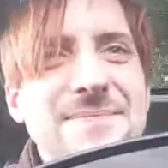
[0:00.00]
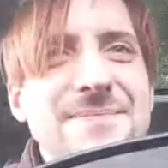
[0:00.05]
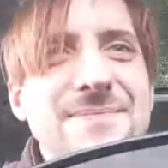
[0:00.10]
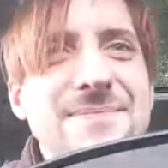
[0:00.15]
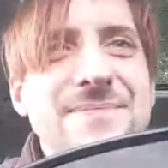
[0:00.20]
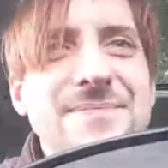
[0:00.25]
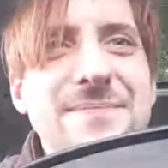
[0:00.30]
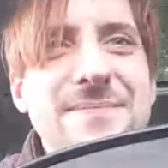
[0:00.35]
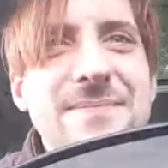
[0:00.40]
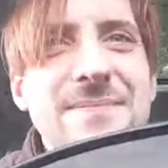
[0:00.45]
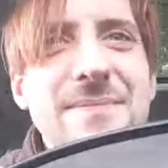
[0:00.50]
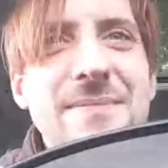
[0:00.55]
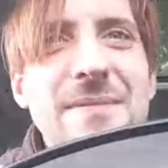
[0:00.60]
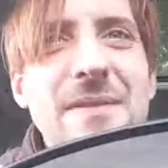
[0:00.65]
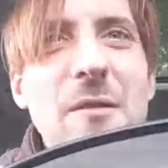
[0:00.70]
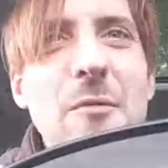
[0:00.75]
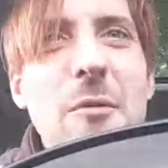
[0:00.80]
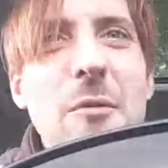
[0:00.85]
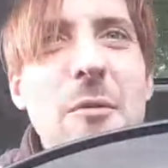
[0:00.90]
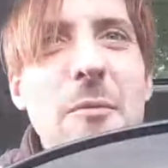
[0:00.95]
Puck
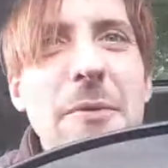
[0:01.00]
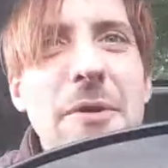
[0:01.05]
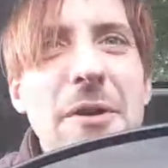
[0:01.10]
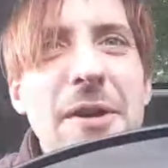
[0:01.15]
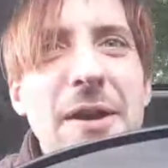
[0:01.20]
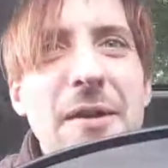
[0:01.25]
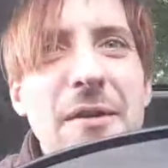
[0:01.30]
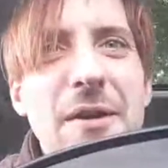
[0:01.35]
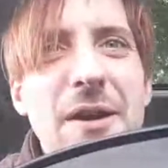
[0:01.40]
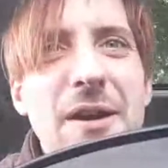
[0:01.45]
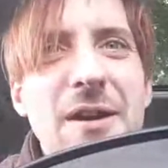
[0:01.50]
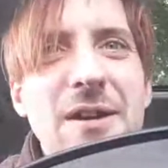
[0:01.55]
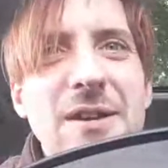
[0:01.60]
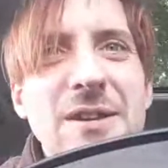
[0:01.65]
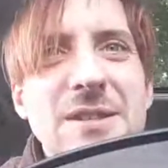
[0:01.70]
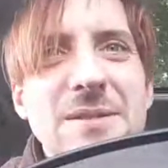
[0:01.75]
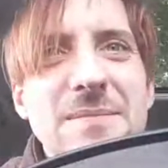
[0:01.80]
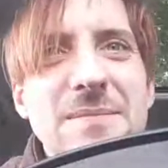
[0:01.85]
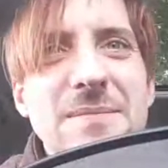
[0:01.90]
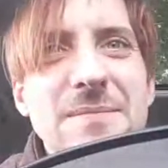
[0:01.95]
device.
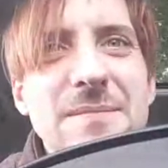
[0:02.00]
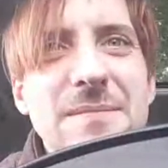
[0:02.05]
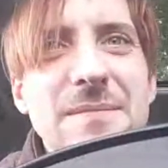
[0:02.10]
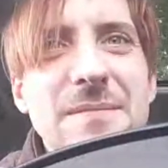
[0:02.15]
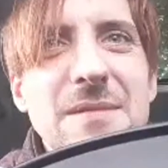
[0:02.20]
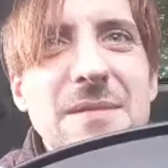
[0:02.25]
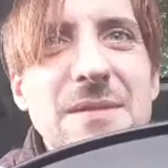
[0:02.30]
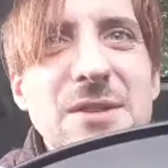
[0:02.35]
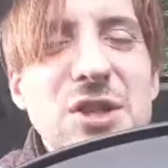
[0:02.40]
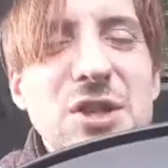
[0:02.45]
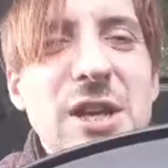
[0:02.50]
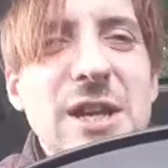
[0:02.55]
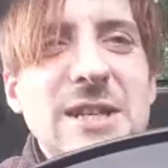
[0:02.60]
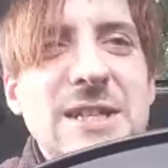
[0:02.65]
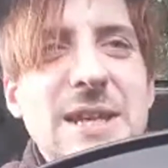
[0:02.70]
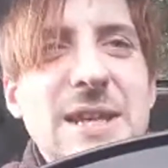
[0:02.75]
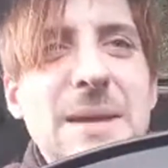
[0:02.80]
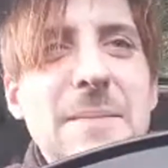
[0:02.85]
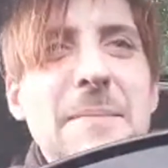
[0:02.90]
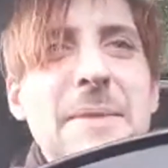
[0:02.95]
What we got now,
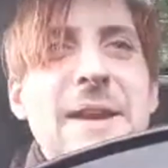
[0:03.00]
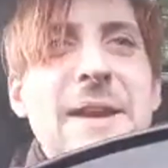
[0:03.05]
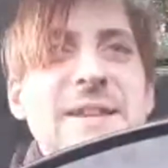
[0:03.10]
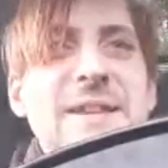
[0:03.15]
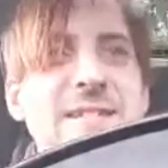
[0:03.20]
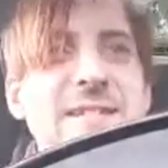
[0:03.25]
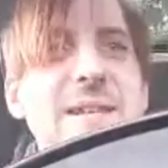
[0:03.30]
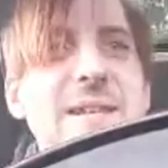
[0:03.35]
guys?